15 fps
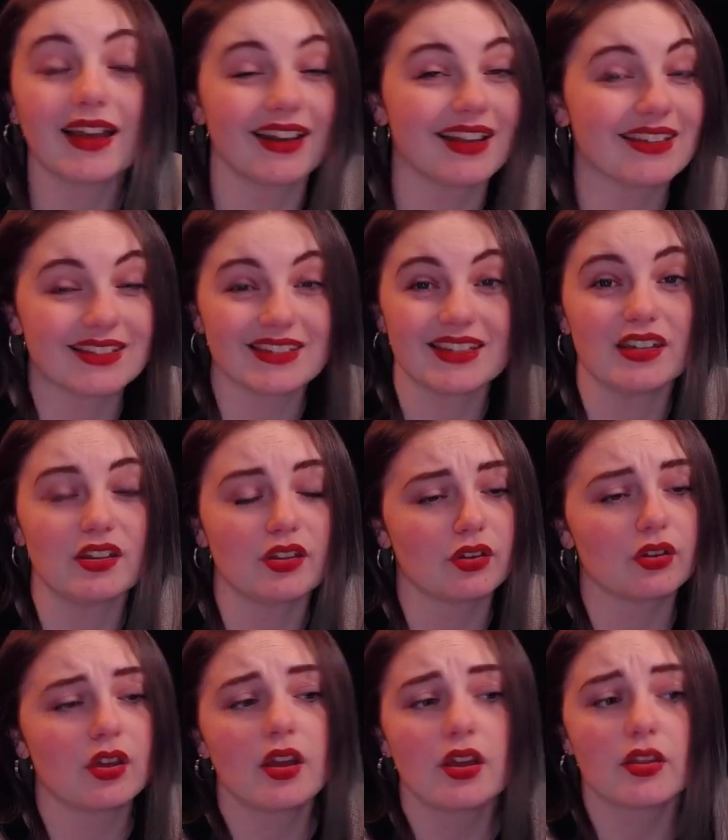And as I said
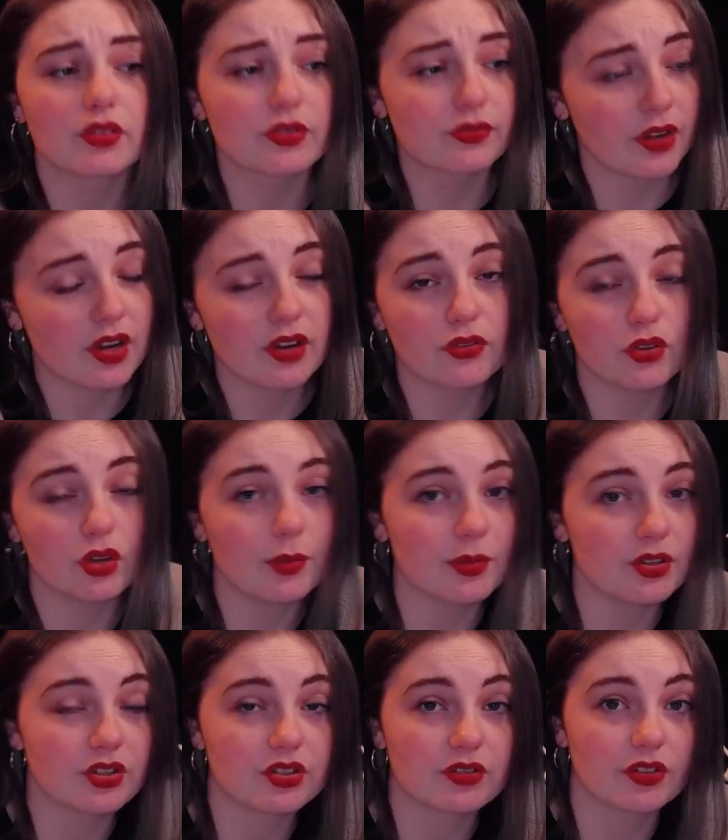earlier, there's very few
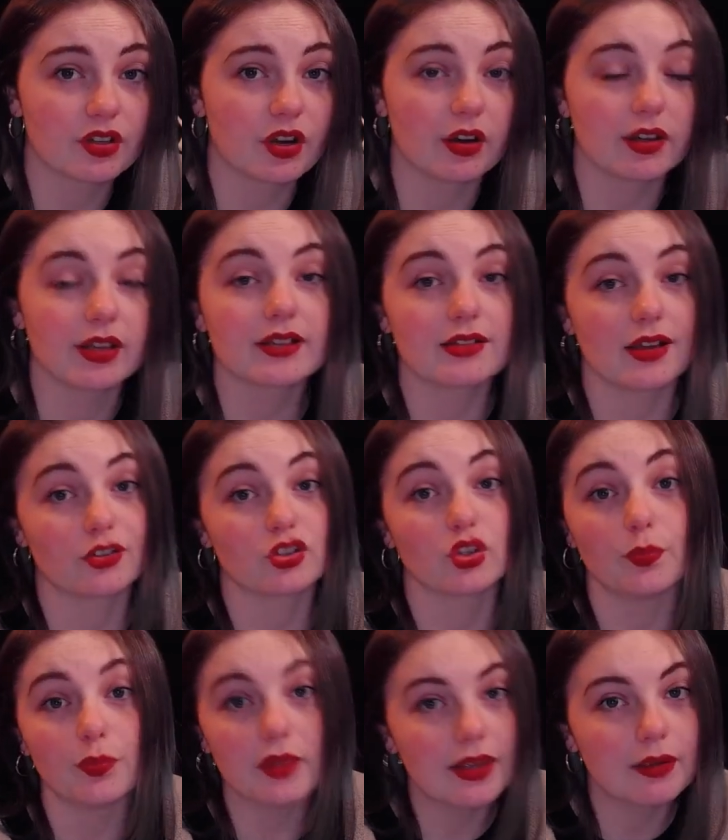images of the carnyx actually
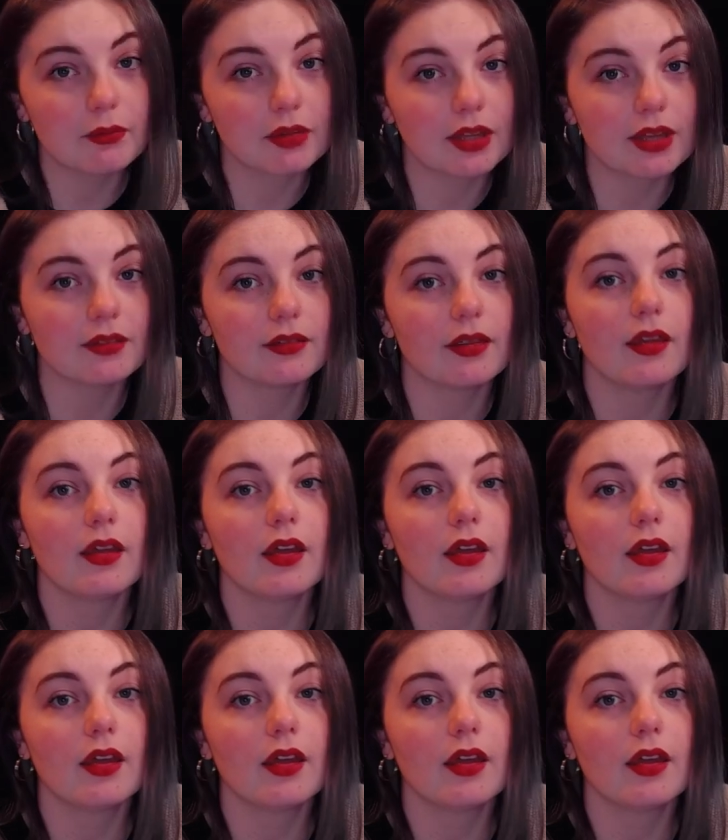being played,